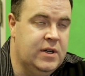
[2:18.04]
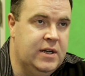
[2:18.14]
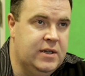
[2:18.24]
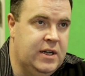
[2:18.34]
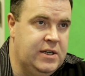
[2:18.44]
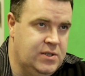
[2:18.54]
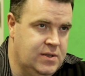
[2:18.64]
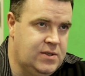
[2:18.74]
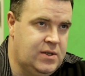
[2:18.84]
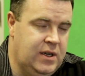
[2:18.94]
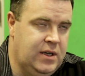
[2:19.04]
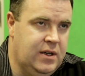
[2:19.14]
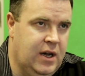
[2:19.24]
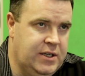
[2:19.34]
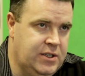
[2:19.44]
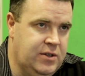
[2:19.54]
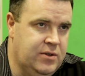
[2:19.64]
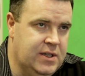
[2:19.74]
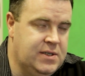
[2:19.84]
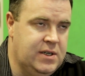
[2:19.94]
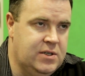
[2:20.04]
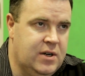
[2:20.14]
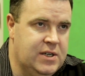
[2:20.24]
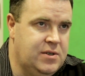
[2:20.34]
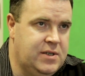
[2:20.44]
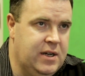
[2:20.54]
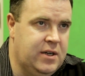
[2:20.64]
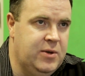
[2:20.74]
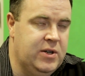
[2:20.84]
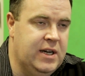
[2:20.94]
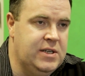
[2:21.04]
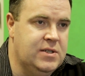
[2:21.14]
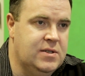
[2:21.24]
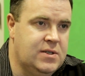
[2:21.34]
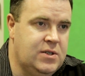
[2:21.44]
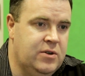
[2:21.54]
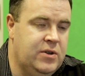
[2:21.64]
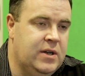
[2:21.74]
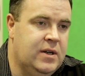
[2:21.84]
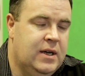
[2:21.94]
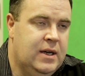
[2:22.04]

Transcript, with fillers: United Nations, the ITU, that's the International Telecommunications Union